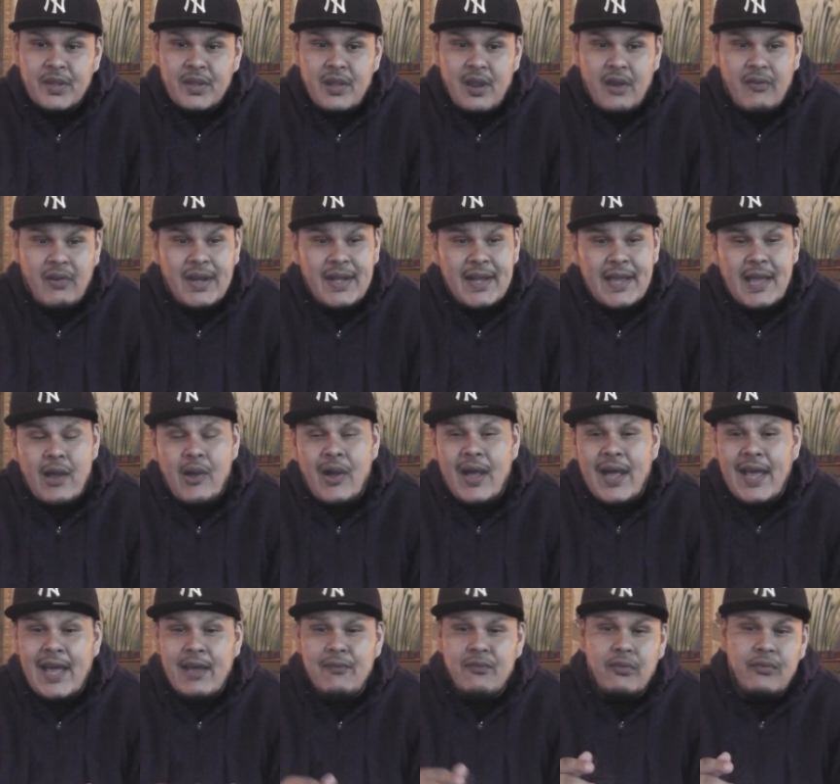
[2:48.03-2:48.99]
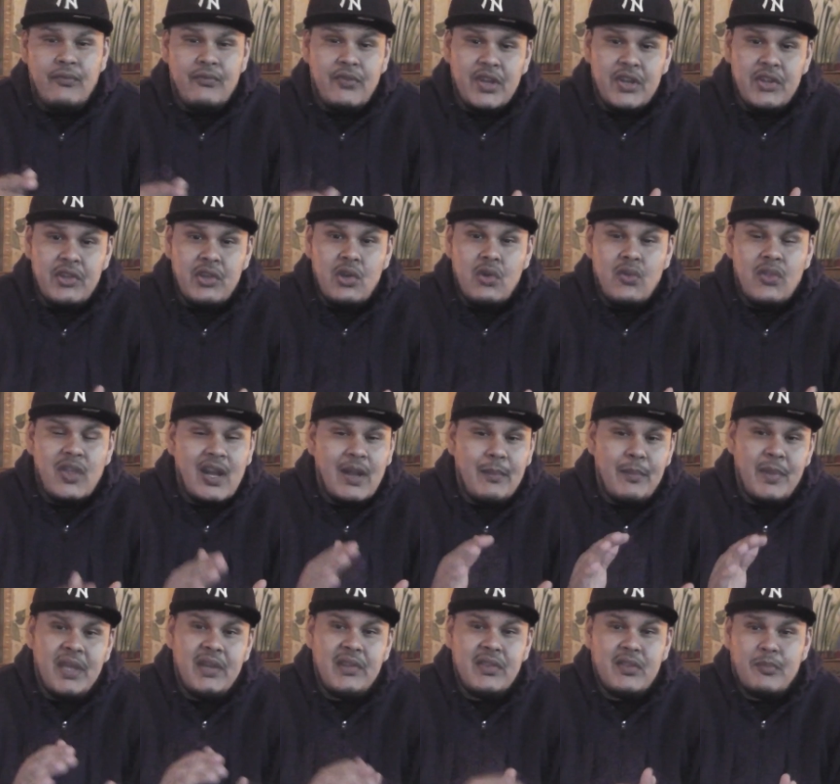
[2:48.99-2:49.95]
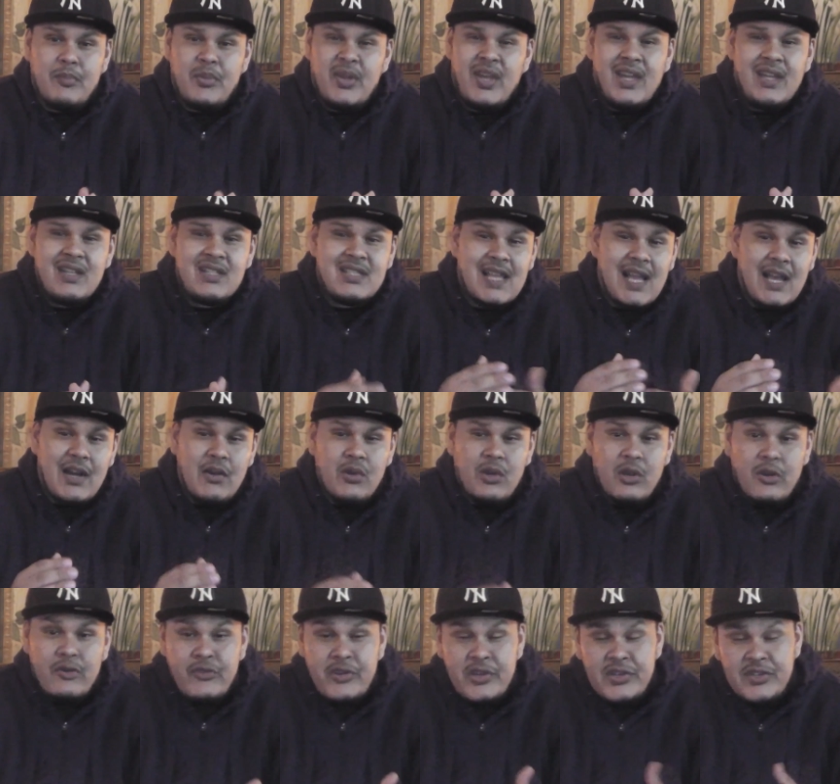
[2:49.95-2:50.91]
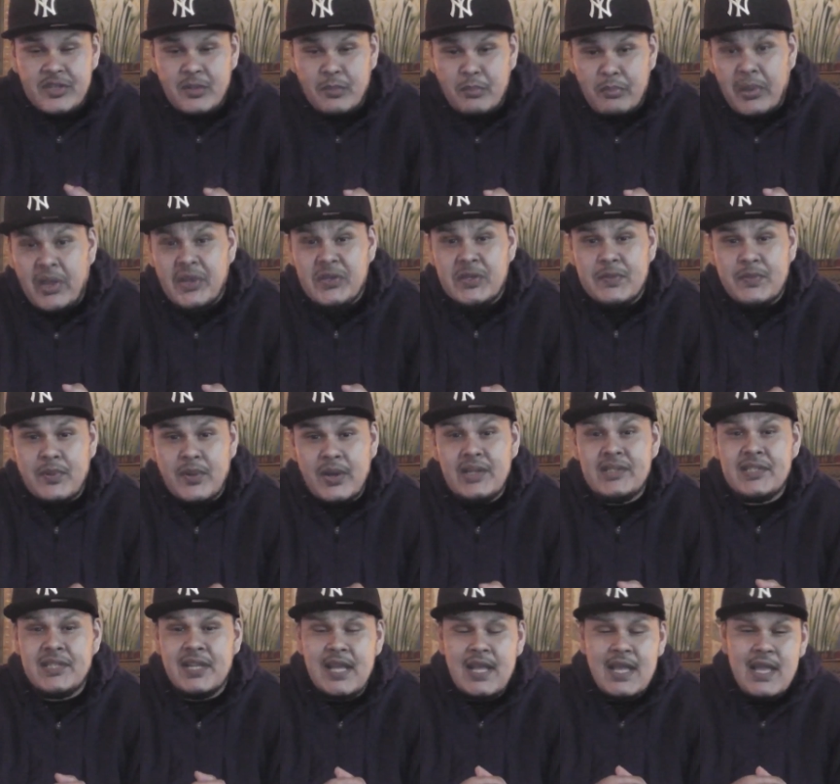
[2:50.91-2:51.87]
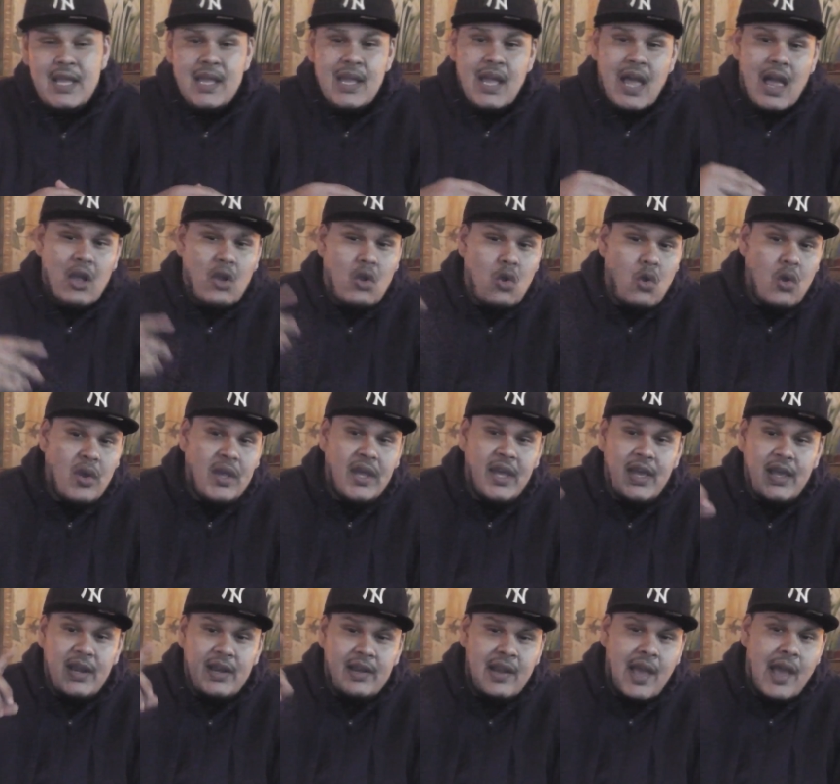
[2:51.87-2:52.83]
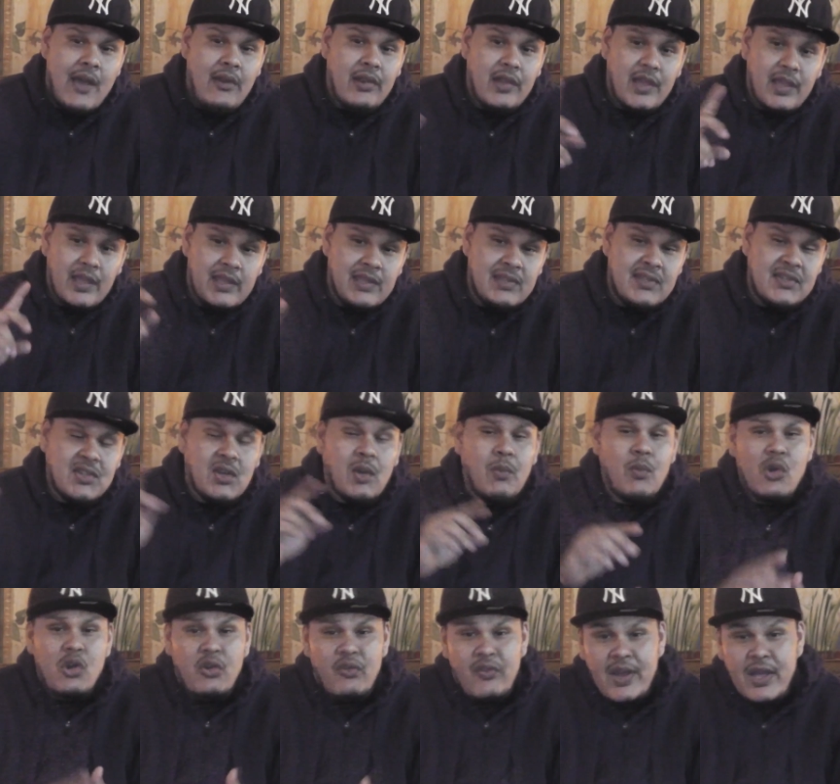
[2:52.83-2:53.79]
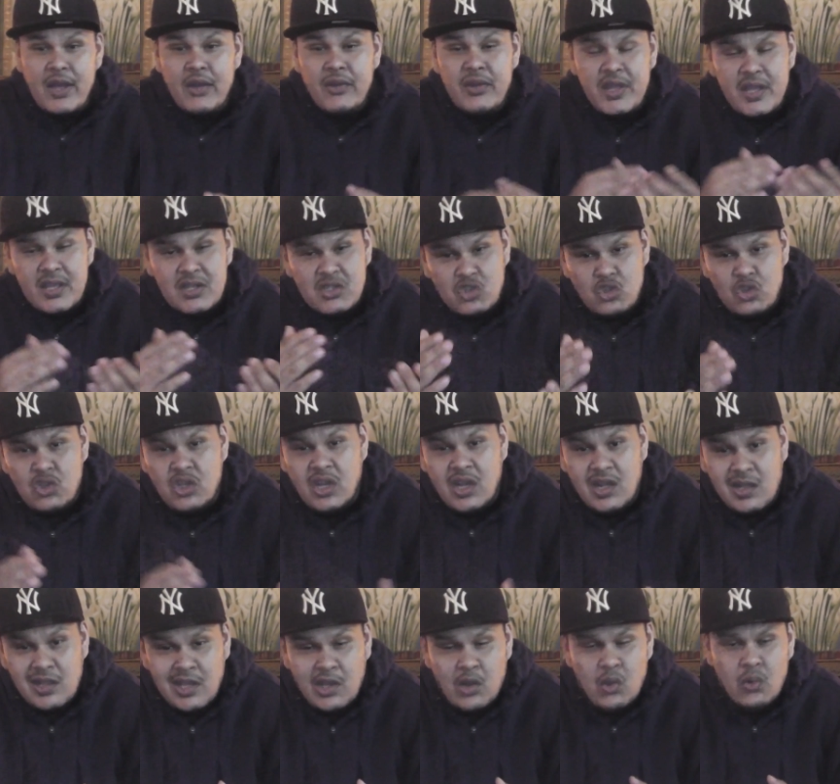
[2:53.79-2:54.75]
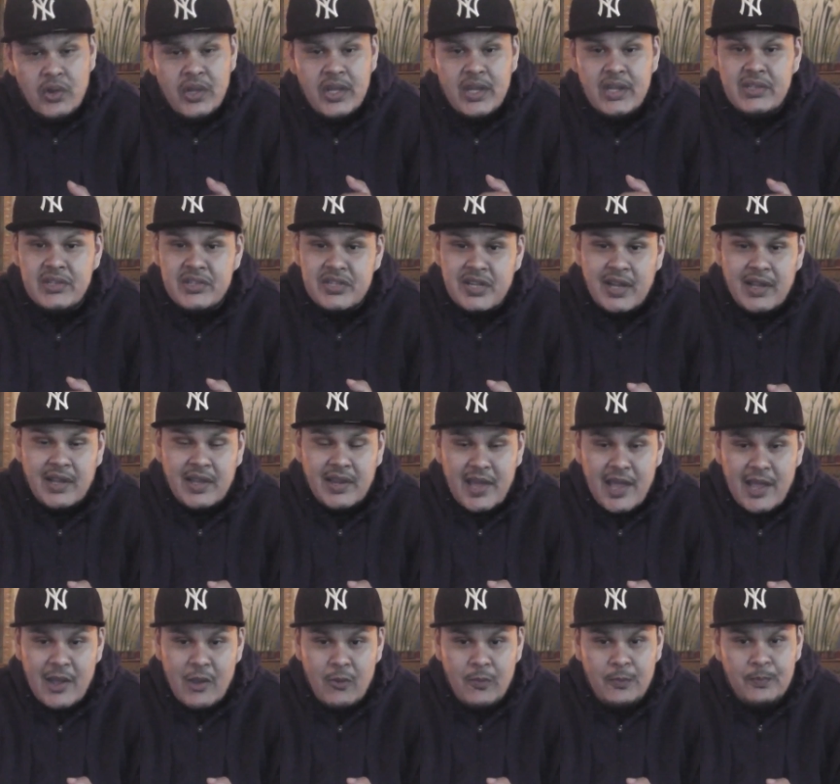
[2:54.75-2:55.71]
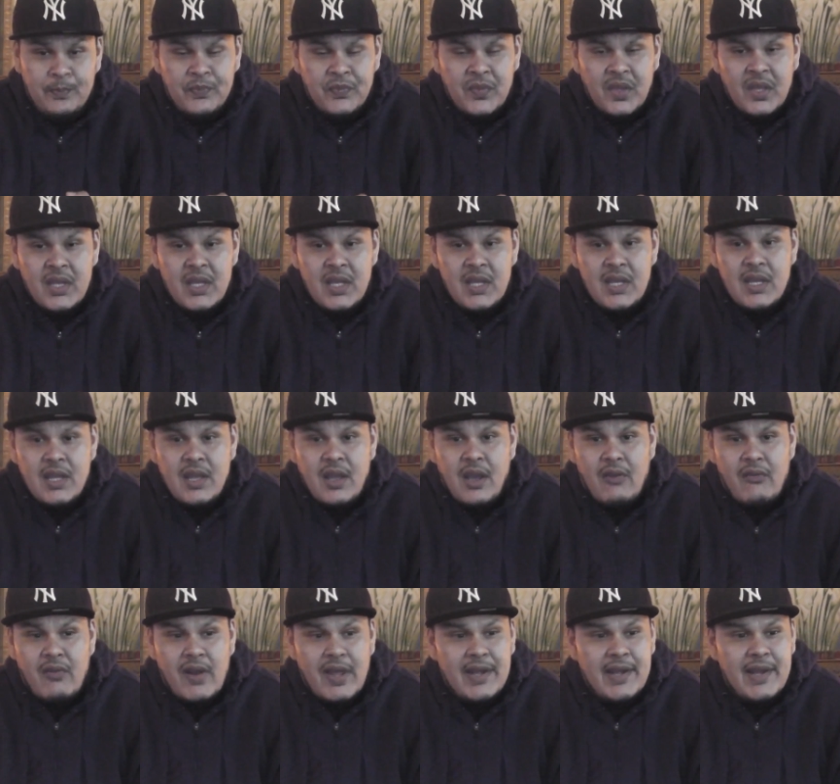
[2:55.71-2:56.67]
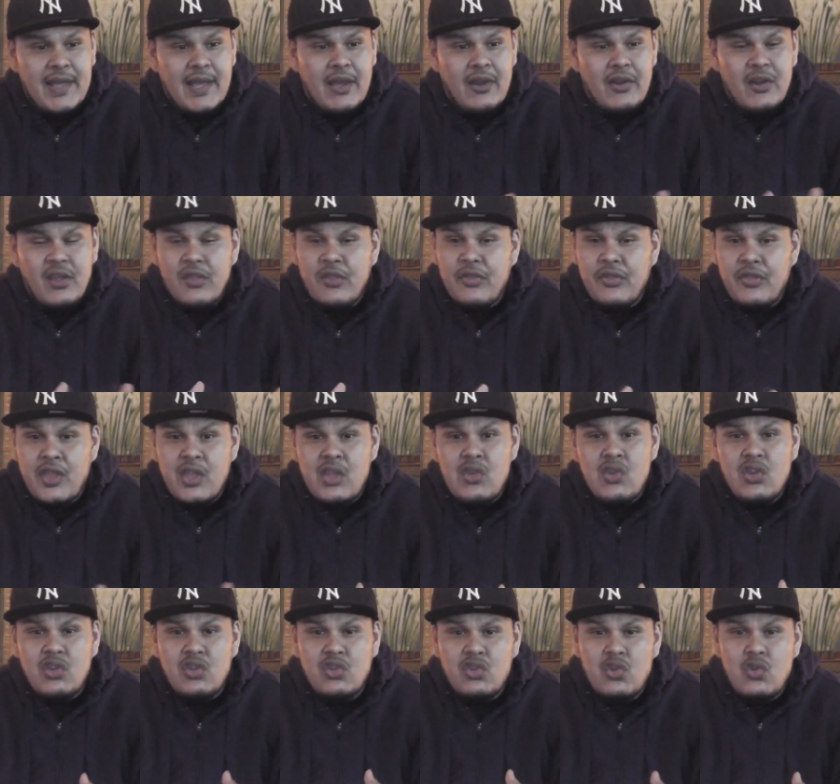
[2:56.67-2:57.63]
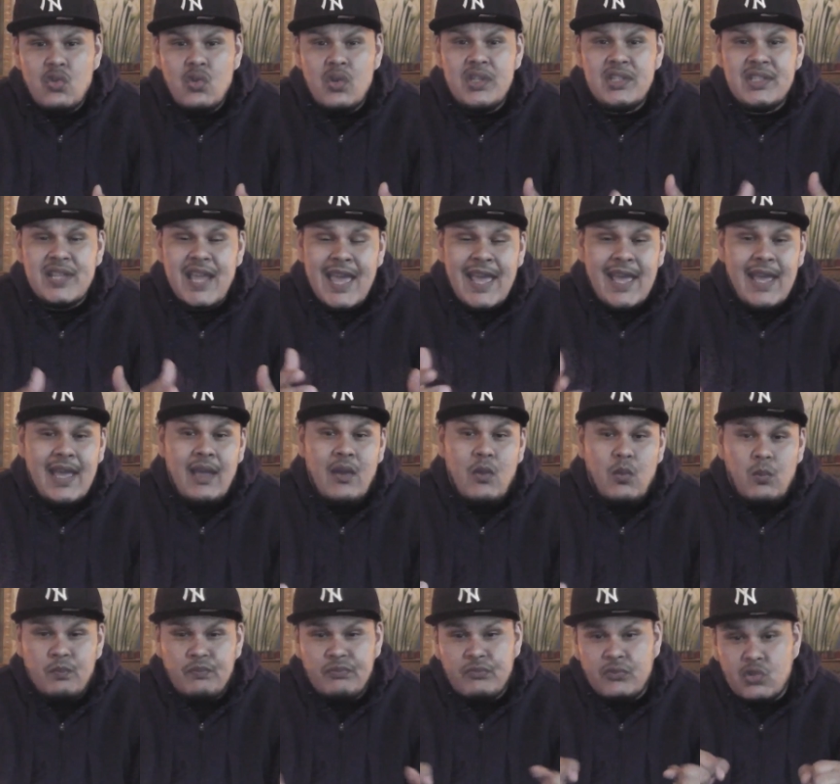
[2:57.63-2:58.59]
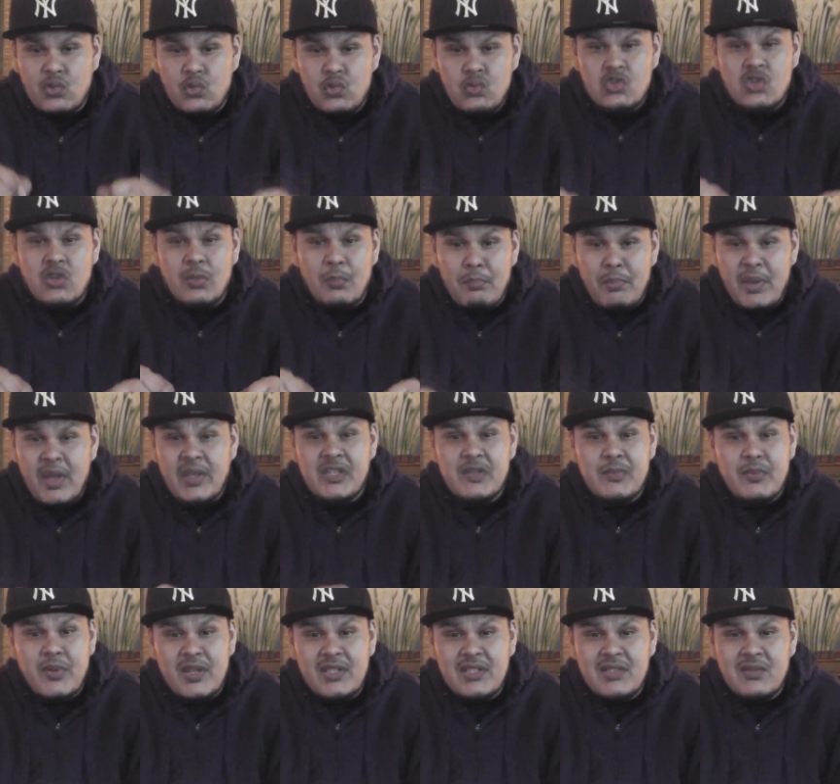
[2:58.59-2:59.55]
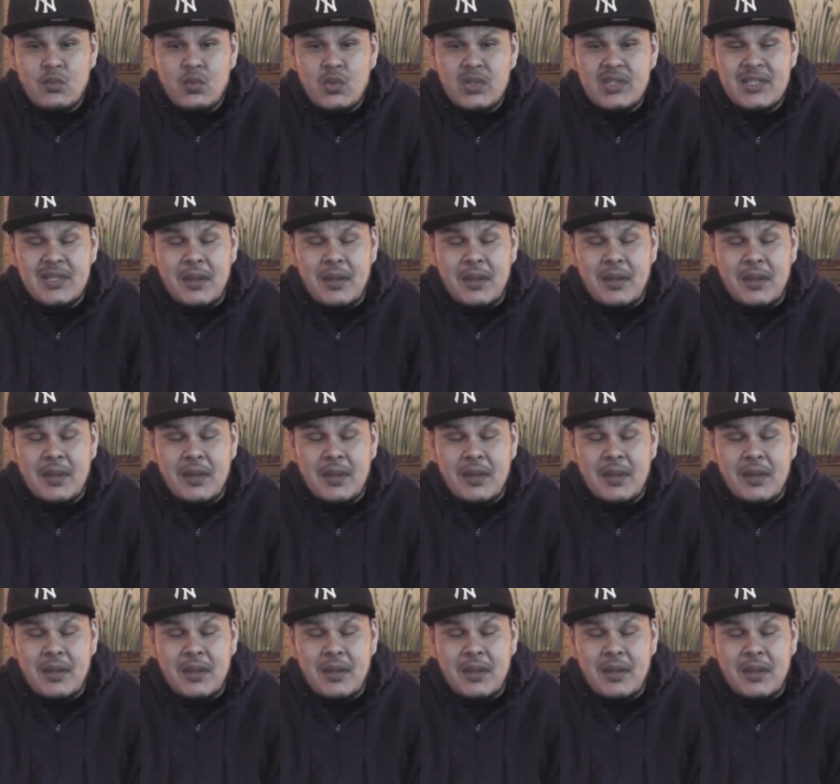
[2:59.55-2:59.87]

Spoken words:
Alright, now I have a video that I made in the past, how to increase your bench press. I'll go ahead and I'll link it somewhere around here so you could click on it and check it out. Alright, now another thing you could do is do some bench pressing with